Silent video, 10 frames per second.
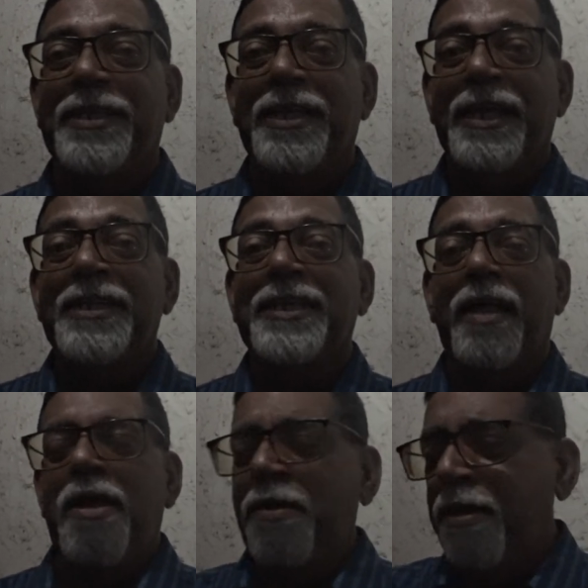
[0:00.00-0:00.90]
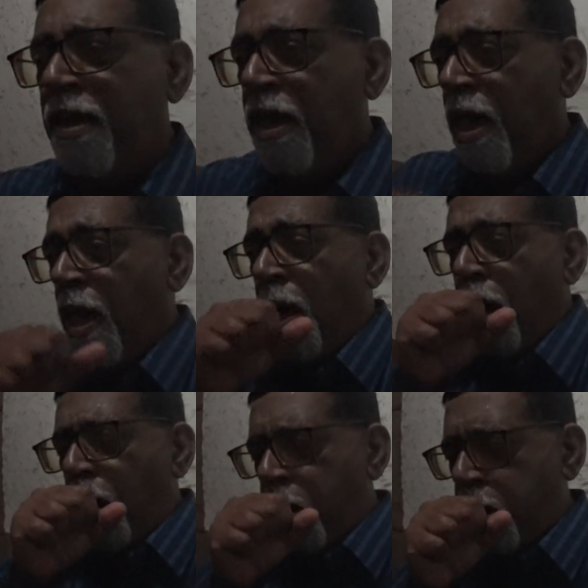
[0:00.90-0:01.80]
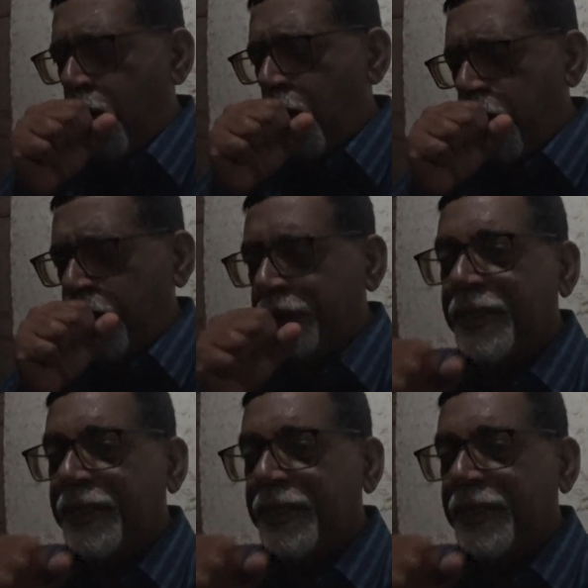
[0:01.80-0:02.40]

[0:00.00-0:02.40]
Fulfill the,